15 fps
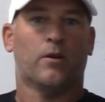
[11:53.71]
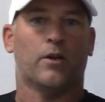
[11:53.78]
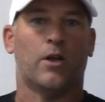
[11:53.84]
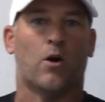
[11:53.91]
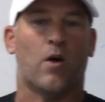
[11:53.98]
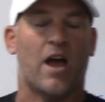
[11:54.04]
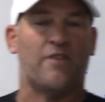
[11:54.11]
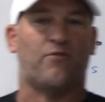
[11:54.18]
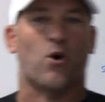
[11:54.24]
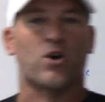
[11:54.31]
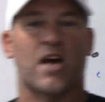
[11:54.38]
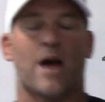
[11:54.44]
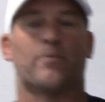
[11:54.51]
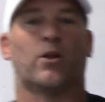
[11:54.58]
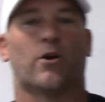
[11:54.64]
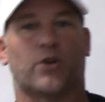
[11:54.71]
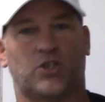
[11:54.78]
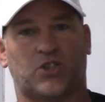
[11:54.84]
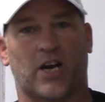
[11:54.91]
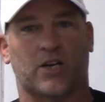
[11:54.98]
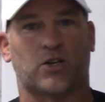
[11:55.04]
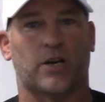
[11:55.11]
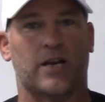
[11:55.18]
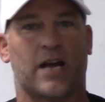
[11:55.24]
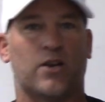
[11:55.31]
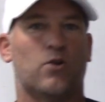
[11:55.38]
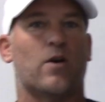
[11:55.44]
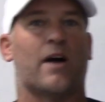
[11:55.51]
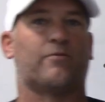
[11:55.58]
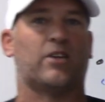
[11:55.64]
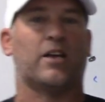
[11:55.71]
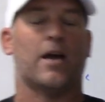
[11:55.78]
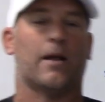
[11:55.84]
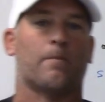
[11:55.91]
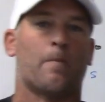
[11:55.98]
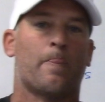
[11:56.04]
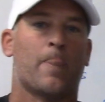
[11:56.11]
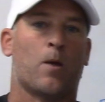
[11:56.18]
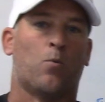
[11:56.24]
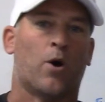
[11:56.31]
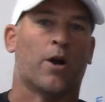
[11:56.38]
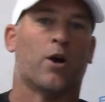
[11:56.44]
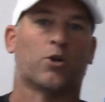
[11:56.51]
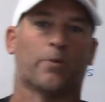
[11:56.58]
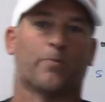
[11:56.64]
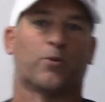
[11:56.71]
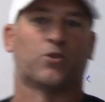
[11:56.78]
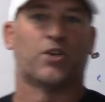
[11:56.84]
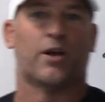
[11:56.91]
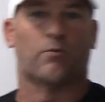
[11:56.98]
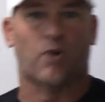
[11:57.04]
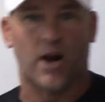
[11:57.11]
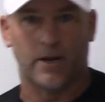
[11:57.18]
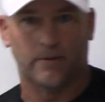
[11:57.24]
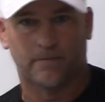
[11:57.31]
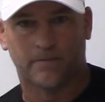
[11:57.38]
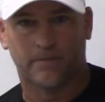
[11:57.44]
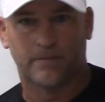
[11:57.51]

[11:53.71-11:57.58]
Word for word: you know, a vocabulary section that you have to get 100% right.